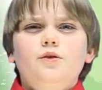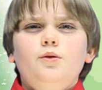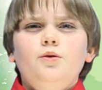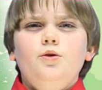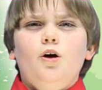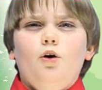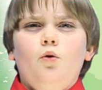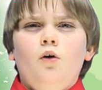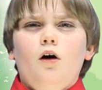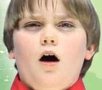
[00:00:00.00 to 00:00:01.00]

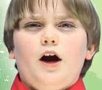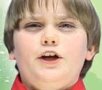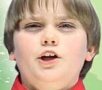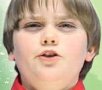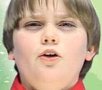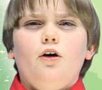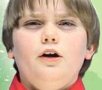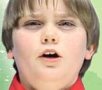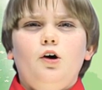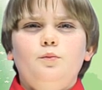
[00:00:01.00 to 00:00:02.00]
"No, I cannot
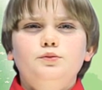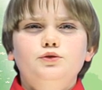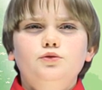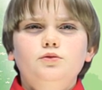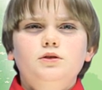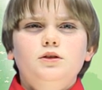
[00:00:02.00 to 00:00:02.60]
help you.